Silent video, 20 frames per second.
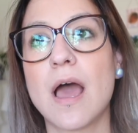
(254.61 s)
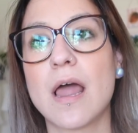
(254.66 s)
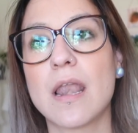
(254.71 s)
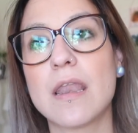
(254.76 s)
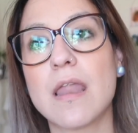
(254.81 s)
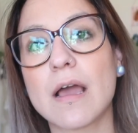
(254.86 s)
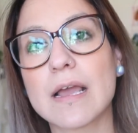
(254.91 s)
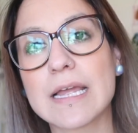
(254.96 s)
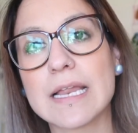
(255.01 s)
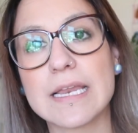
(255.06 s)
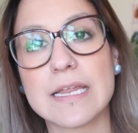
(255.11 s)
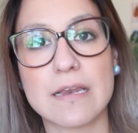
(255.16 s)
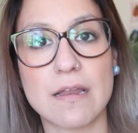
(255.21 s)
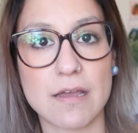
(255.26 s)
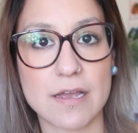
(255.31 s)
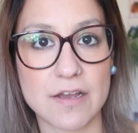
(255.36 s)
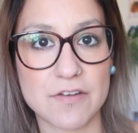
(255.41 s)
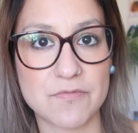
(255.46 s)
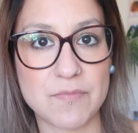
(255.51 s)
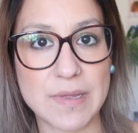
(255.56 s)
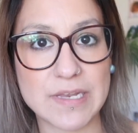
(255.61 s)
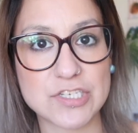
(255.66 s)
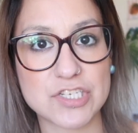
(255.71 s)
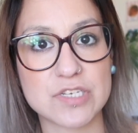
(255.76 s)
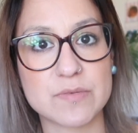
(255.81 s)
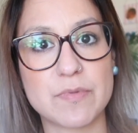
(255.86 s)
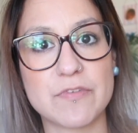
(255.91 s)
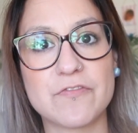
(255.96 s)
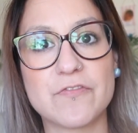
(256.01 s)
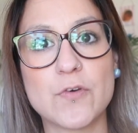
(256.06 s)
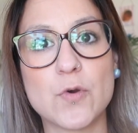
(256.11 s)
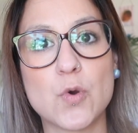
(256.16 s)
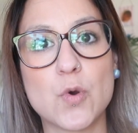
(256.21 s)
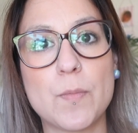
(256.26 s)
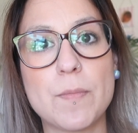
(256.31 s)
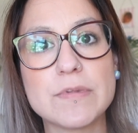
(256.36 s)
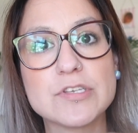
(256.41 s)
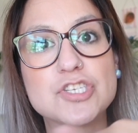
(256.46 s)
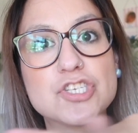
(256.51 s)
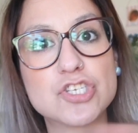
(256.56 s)
Luckily, like I've mentioned before,
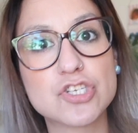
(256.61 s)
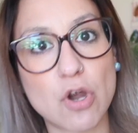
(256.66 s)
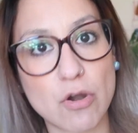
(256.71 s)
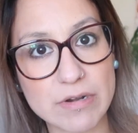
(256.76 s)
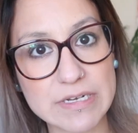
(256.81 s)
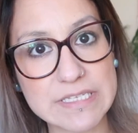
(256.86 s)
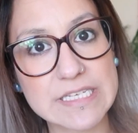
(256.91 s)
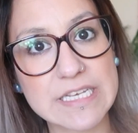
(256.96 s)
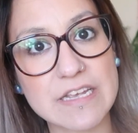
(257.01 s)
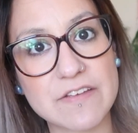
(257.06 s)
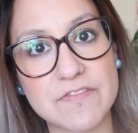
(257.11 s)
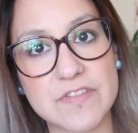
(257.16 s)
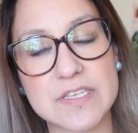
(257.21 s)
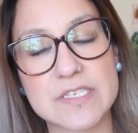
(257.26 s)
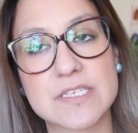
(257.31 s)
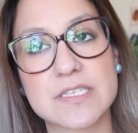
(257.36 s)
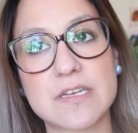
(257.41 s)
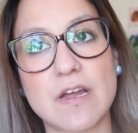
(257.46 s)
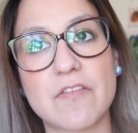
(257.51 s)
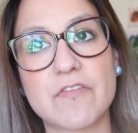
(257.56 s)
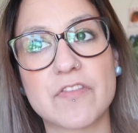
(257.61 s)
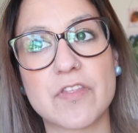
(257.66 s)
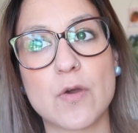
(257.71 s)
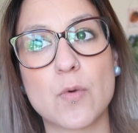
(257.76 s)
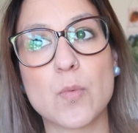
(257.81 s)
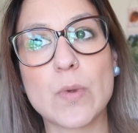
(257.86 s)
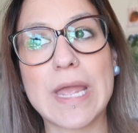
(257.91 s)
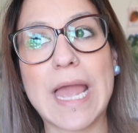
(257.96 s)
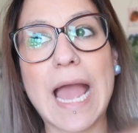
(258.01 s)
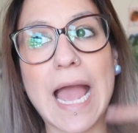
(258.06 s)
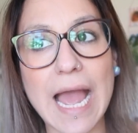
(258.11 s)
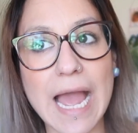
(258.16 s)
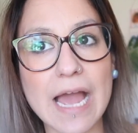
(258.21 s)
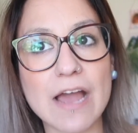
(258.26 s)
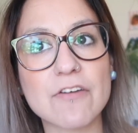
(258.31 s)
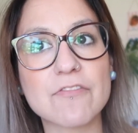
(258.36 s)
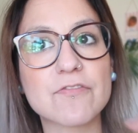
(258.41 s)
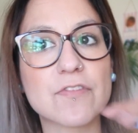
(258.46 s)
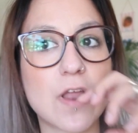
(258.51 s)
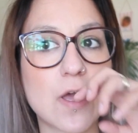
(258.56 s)
majority of the stuff that we
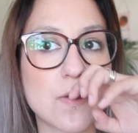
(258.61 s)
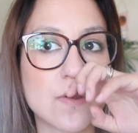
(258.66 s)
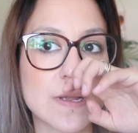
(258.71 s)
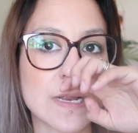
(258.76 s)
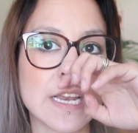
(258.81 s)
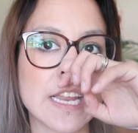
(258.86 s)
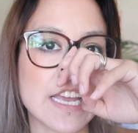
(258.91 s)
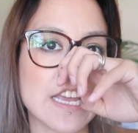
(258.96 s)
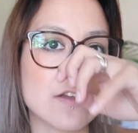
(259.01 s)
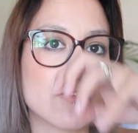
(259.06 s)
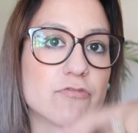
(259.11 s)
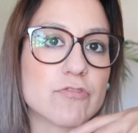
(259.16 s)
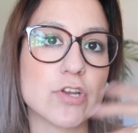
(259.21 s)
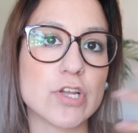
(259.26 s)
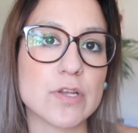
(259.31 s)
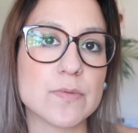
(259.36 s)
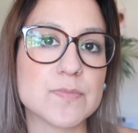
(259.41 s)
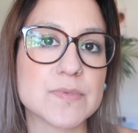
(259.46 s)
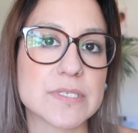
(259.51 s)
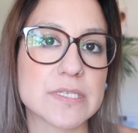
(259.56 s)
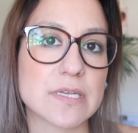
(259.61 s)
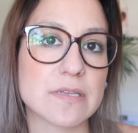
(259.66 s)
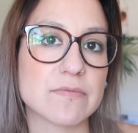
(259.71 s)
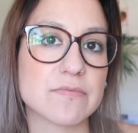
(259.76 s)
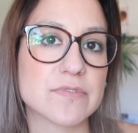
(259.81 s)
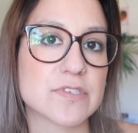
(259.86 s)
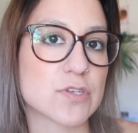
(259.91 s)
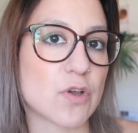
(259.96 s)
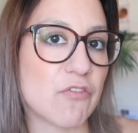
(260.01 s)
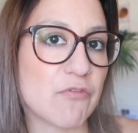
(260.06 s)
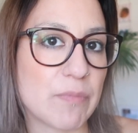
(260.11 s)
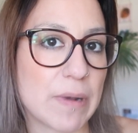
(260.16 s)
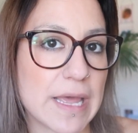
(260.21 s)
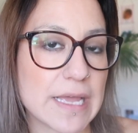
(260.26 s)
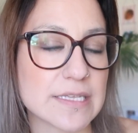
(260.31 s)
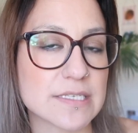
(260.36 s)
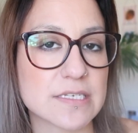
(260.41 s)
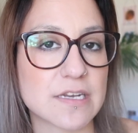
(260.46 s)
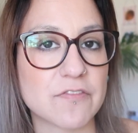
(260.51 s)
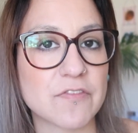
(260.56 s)
have locally, groups and soft play
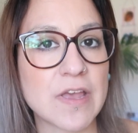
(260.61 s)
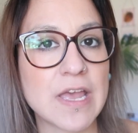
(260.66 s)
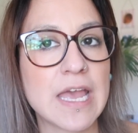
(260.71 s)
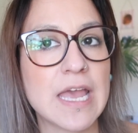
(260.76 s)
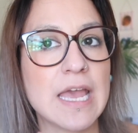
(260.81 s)
and stuff,